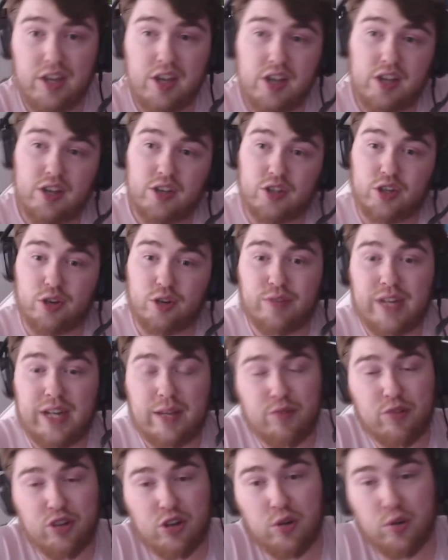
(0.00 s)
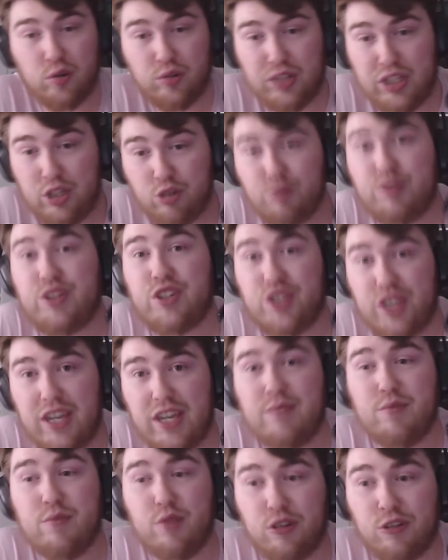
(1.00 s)
So remember, Courtney, you'll be
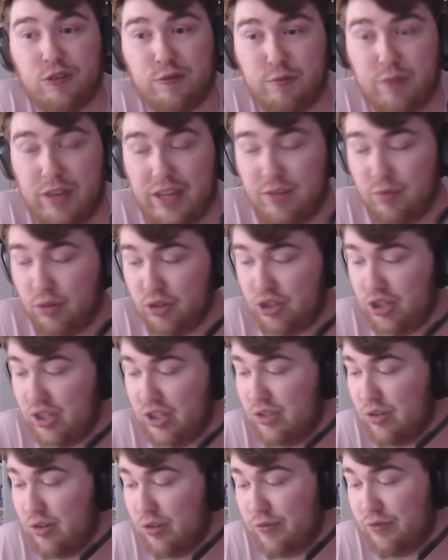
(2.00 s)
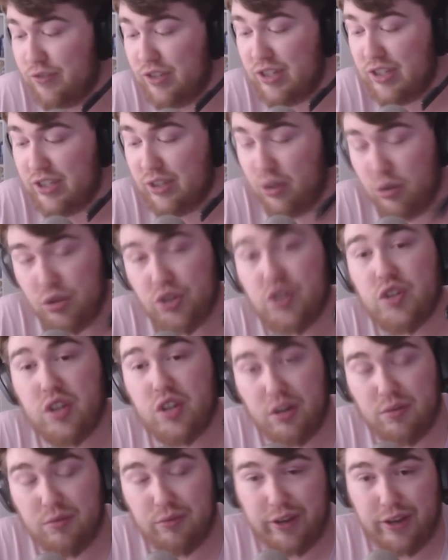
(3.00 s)
seeing more of me watching your videos,
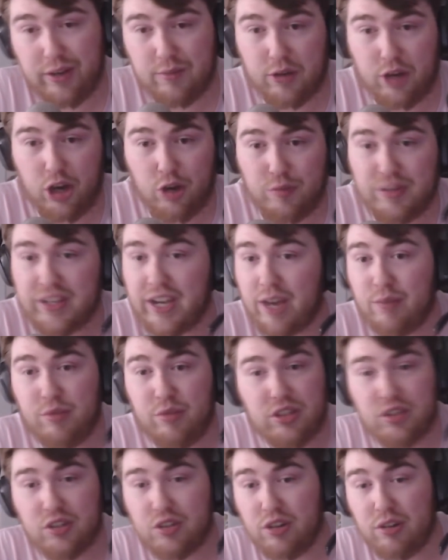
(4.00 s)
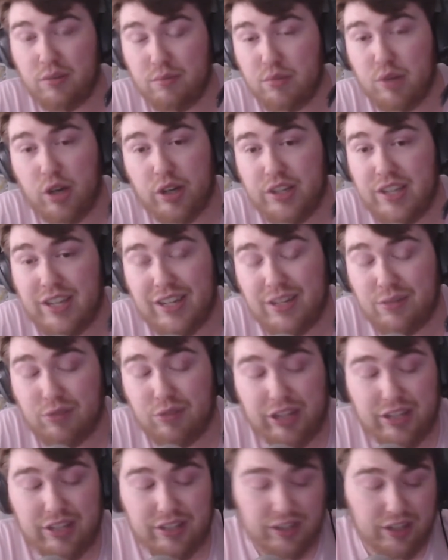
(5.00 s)
so I'll be happy to come by
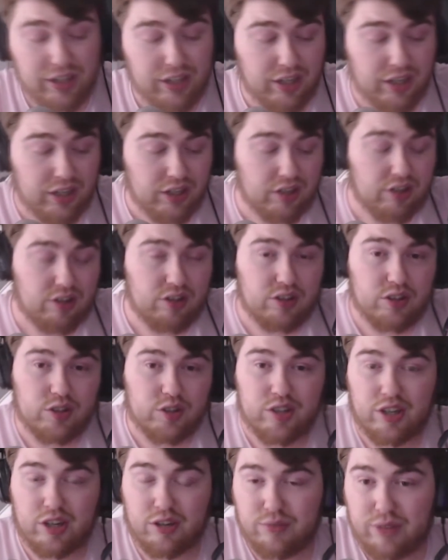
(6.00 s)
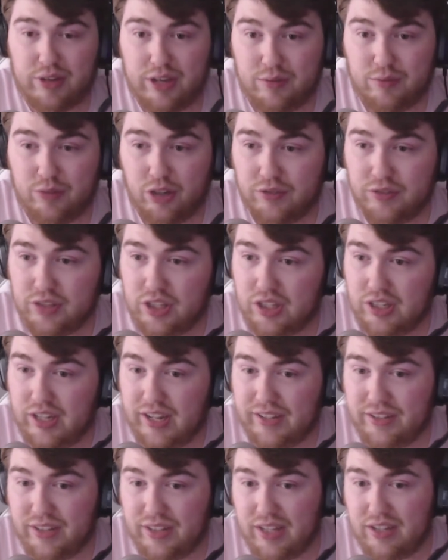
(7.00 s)
anyway. So other than
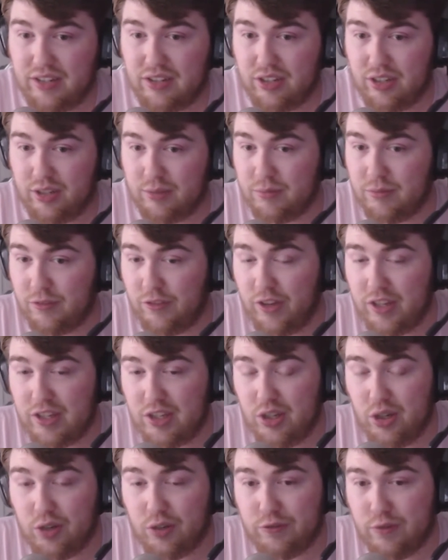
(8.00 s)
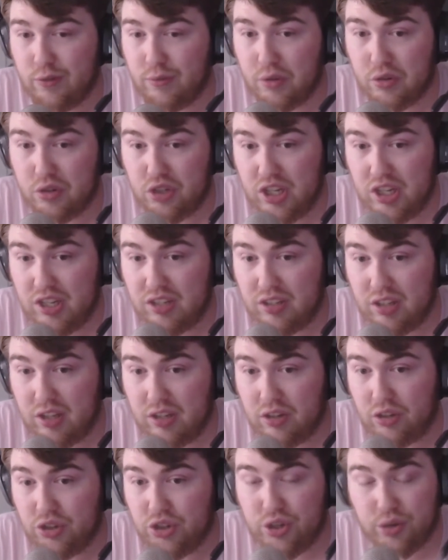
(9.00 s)
that, then thank you lot for watching, and
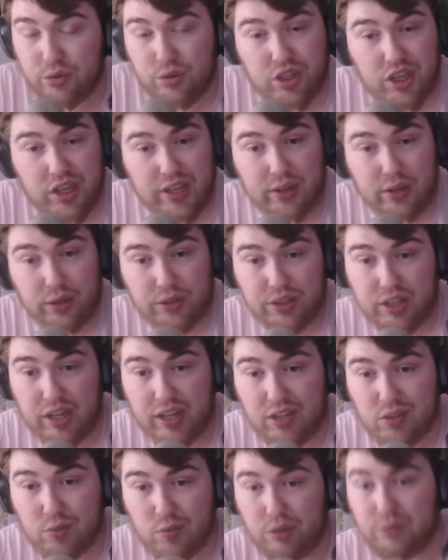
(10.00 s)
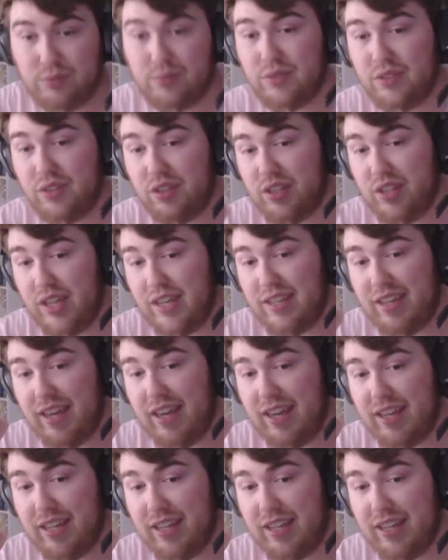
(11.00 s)
I shall see you lot in the next one. Take care.